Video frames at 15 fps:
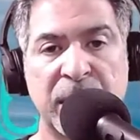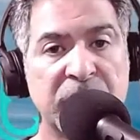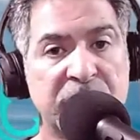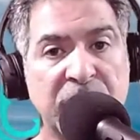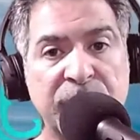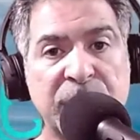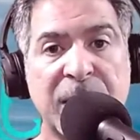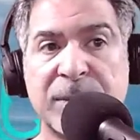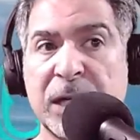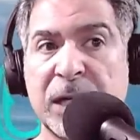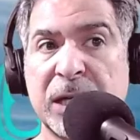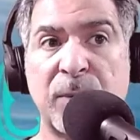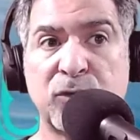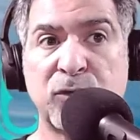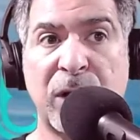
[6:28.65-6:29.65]
Sometimes it
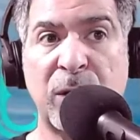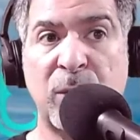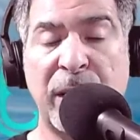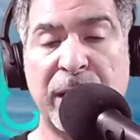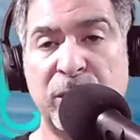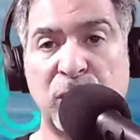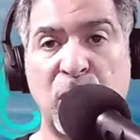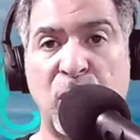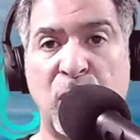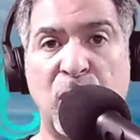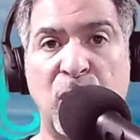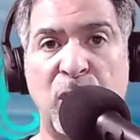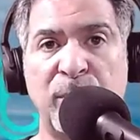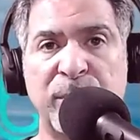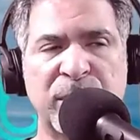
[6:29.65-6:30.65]
comes right away. You go
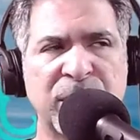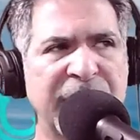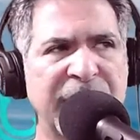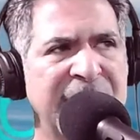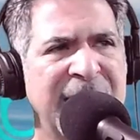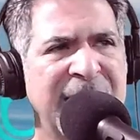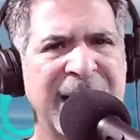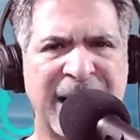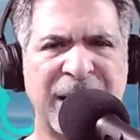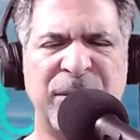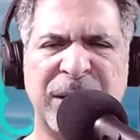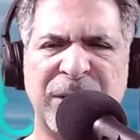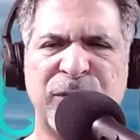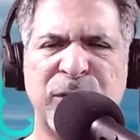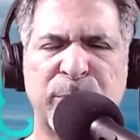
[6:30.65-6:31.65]
home and you're like, oh,
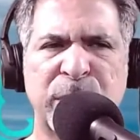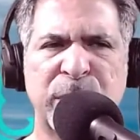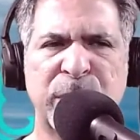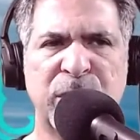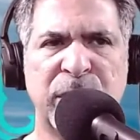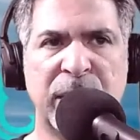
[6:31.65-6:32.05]
I feel pretty good.